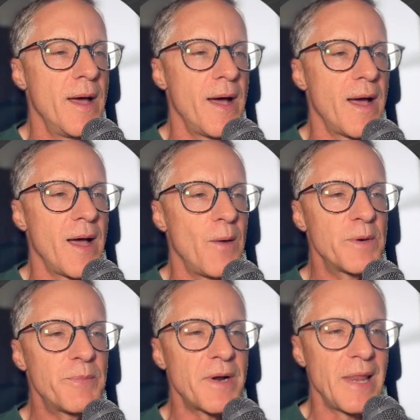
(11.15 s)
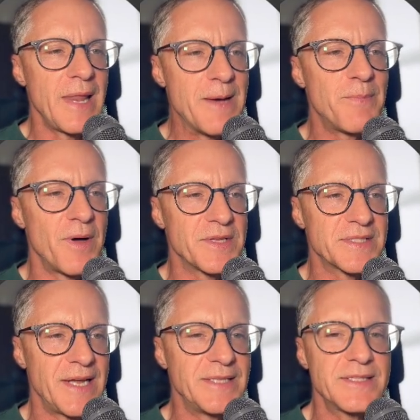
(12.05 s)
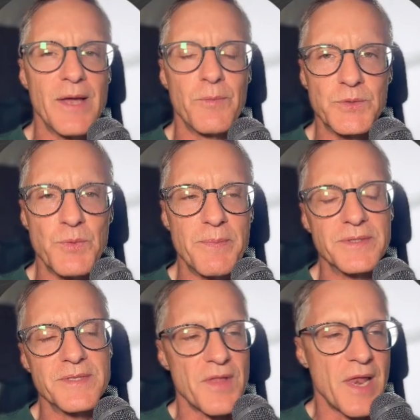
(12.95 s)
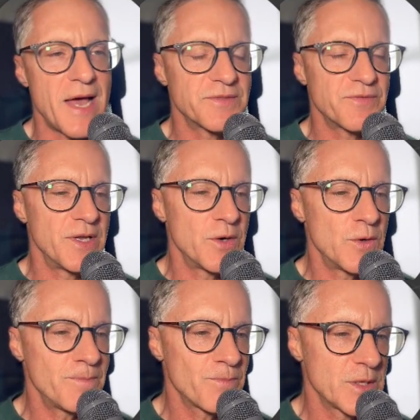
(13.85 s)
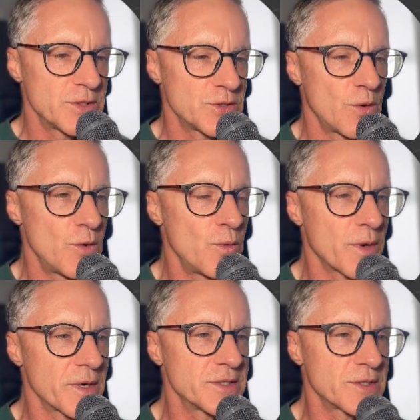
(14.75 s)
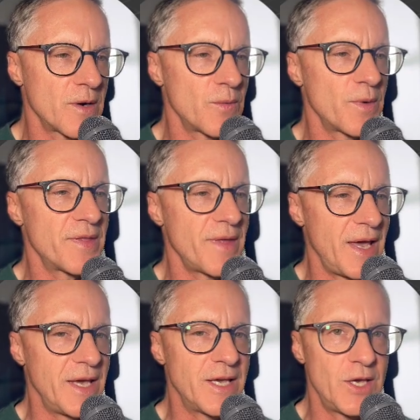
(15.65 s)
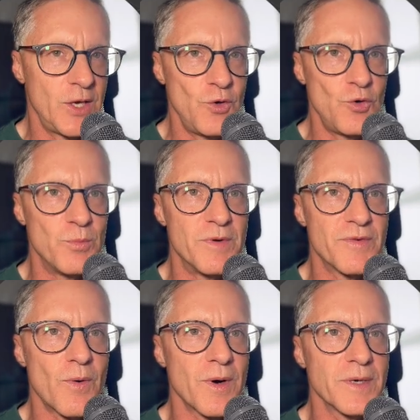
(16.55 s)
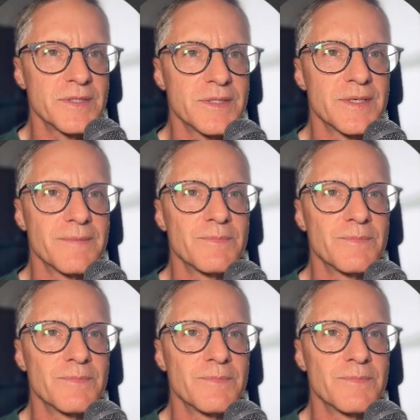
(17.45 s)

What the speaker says: I want to put a lamp on this nightstand, which we built in the last video. So we're going to start with a cube, of course.